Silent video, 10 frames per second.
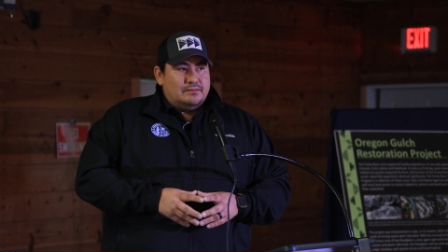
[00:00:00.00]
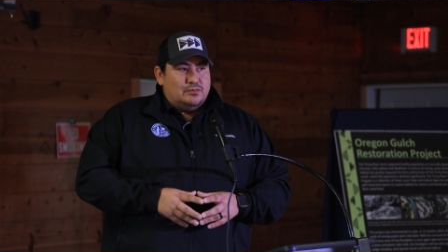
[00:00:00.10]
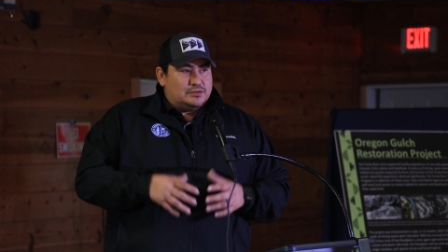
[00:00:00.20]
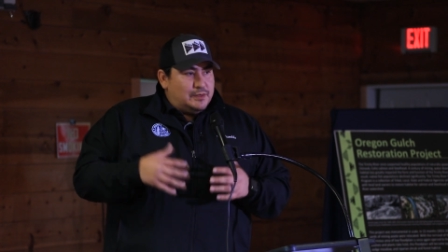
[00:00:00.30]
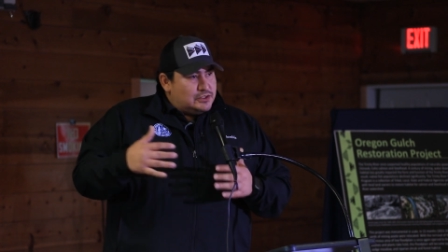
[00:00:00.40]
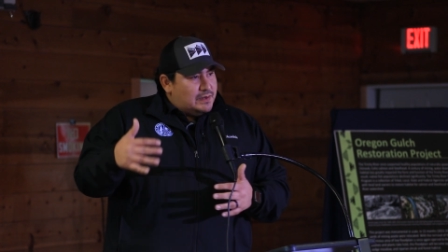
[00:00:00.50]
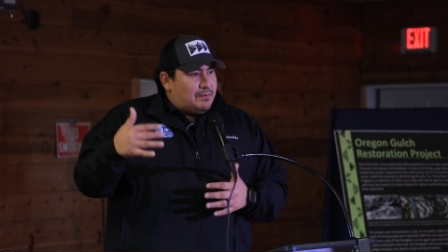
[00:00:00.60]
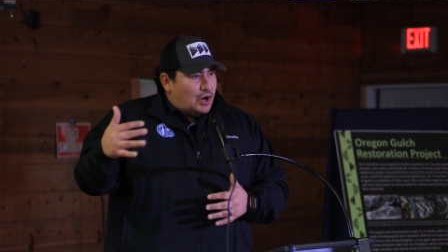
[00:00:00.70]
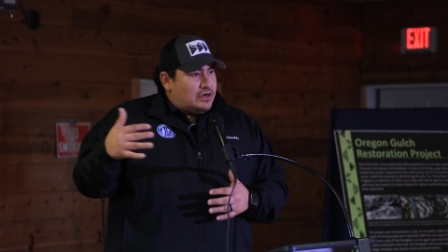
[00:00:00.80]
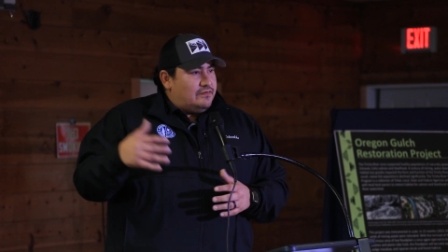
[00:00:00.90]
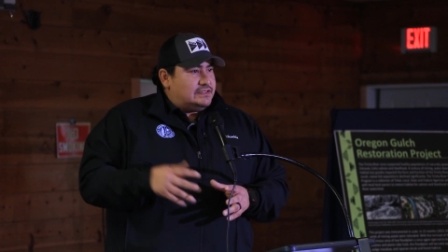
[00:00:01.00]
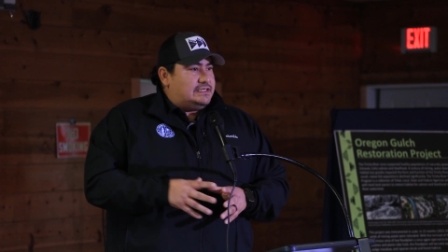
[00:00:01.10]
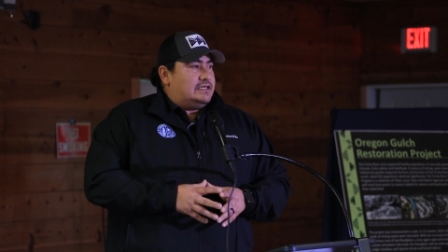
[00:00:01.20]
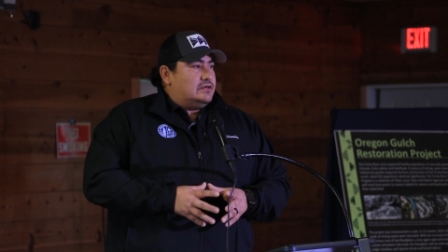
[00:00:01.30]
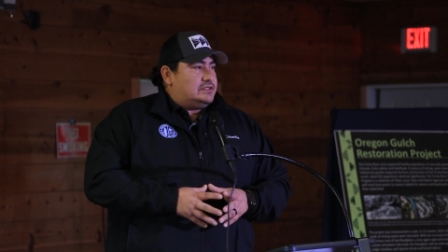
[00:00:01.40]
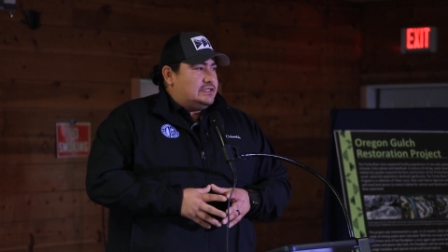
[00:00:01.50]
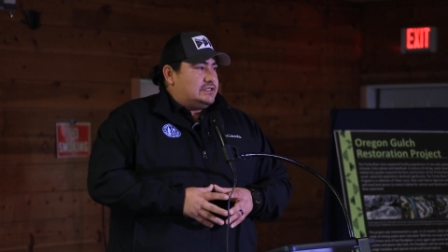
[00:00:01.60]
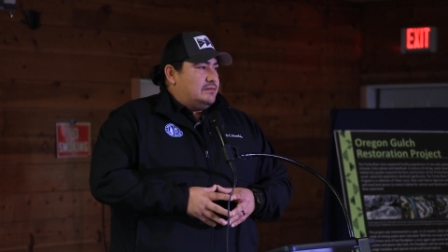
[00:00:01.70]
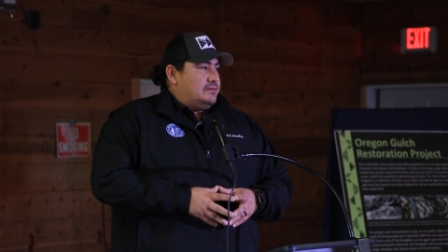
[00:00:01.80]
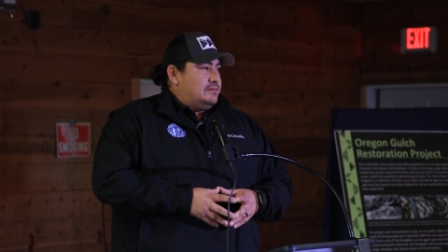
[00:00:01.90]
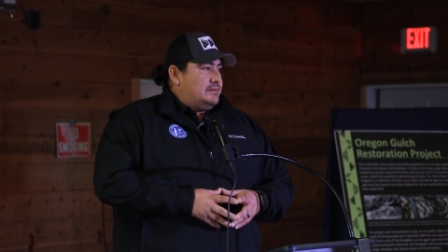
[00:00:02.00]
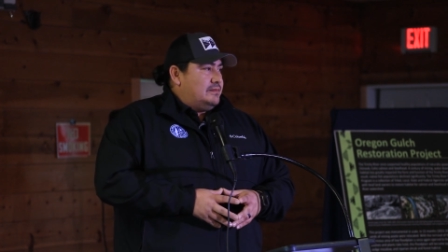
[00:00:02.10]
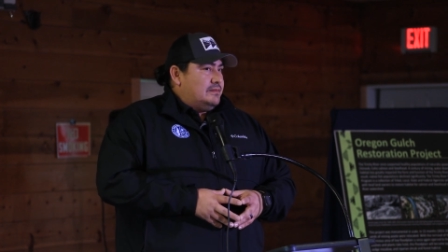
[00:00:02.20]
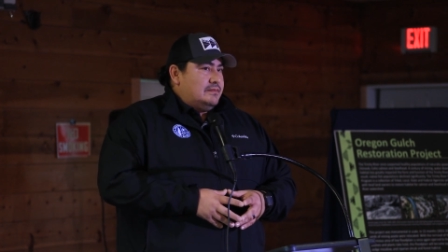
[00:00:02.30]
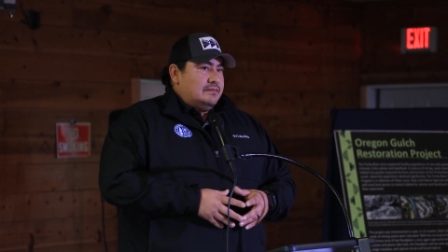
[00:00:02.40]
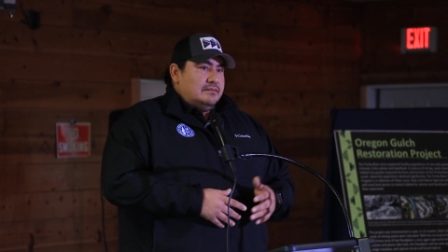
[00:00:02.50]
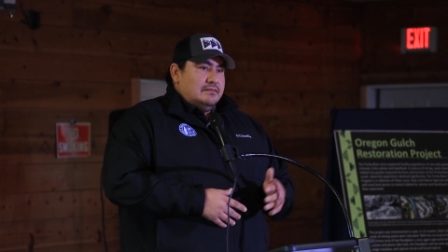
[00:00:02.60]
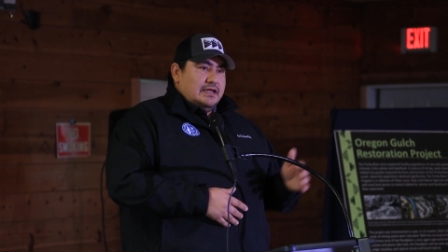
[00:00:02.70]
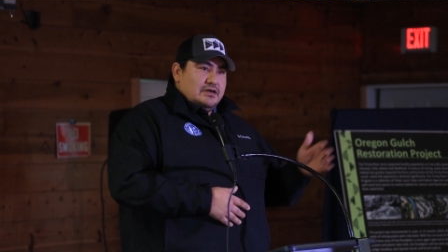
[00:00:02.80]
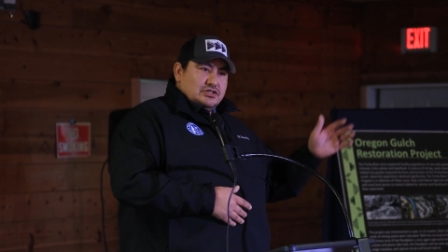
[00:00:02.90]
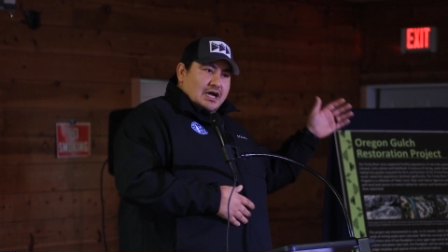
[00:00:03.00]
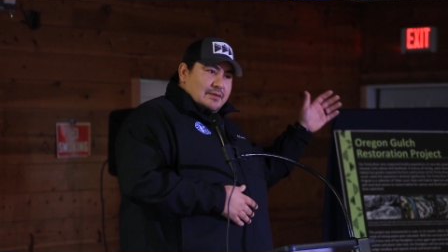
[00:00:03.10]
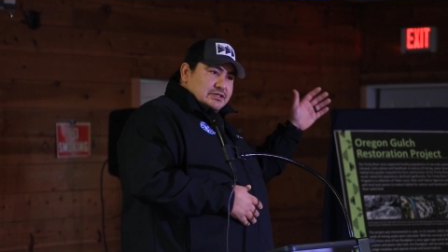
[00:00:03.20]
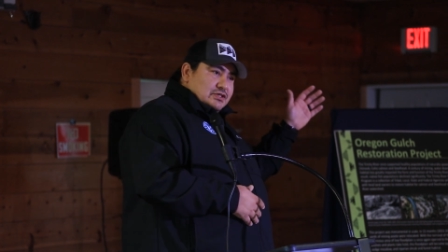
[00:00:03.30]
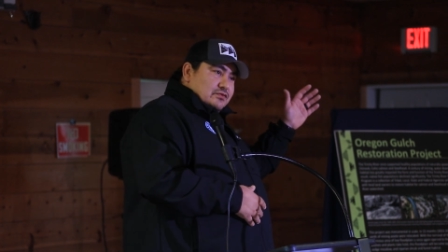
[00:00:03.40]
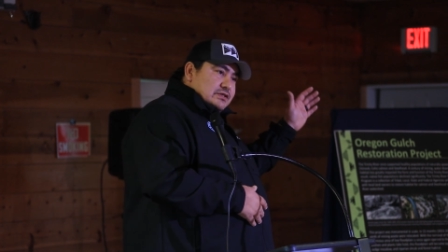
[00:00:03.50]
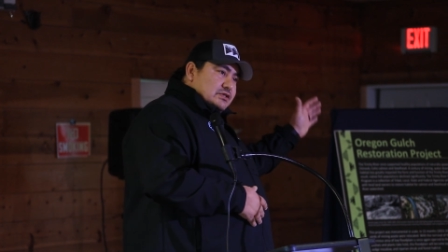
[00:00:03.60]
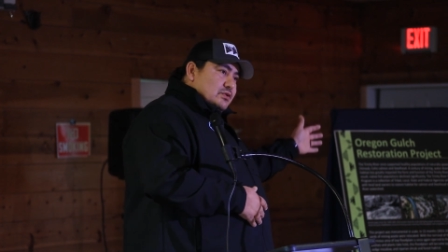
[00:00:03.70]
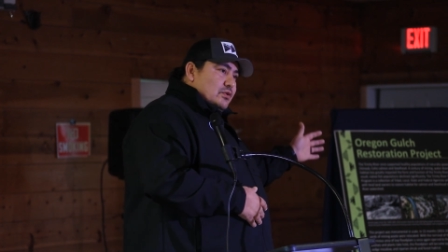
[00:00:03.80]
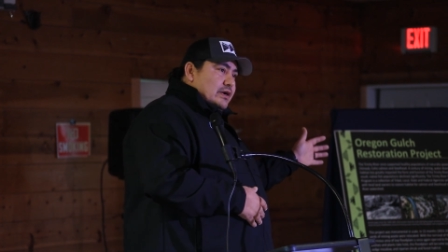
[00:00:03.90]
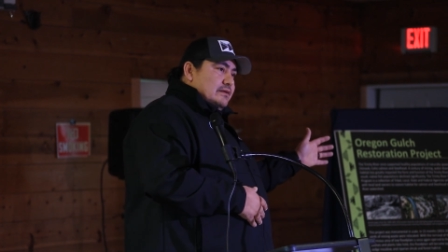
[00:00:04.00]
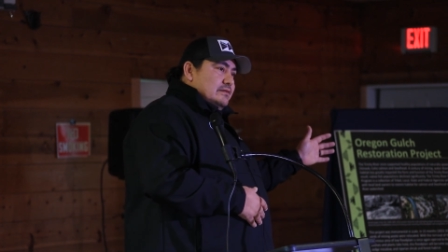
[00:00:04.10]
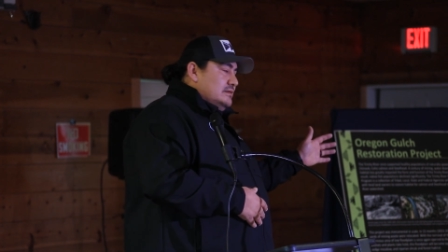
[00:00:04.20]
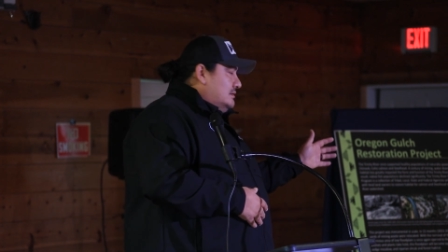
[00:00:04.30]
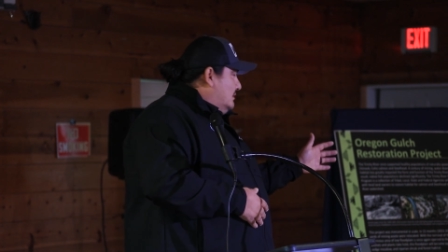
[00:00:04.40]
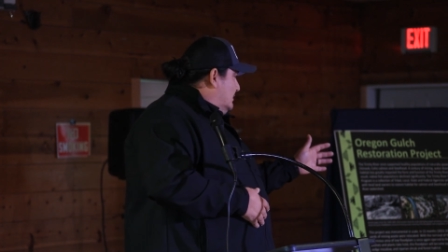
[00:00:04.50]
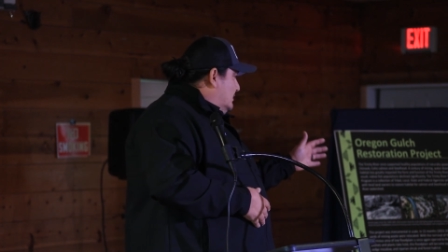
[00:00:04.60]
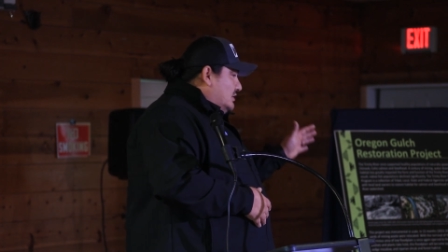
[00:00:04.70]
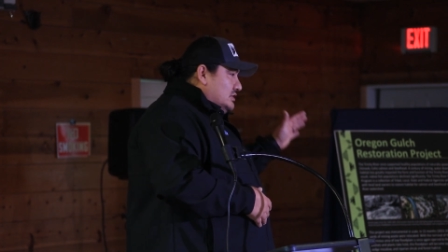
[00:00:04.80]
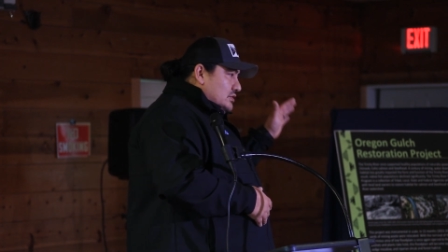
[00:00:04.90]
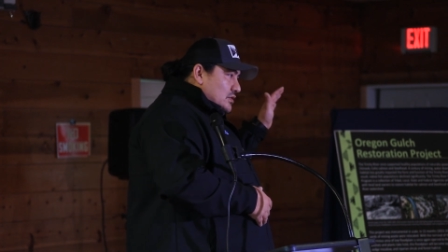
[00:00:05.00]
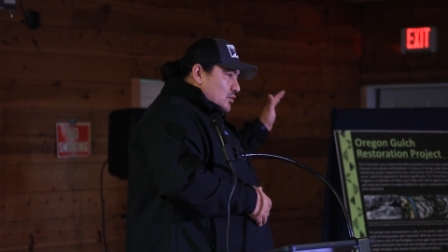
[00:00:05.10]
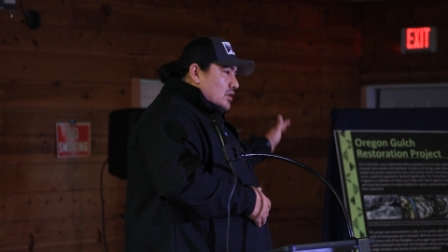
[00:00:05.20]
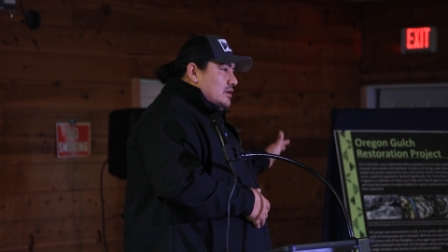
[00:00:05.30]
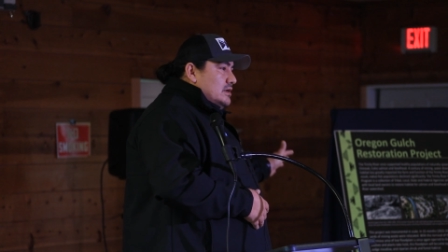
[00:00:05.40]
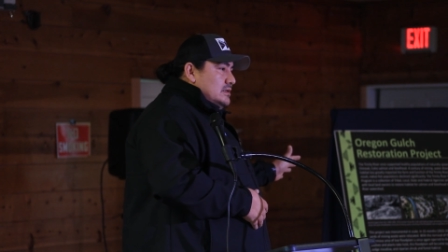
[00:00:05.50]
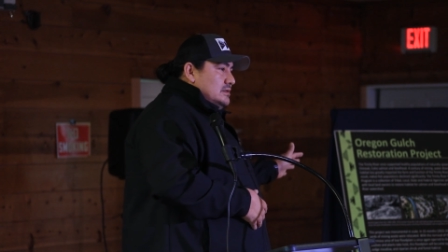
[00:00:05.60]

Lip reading: We're supposed to be a part of this ecosystem. And our job is to restore it, to do the work.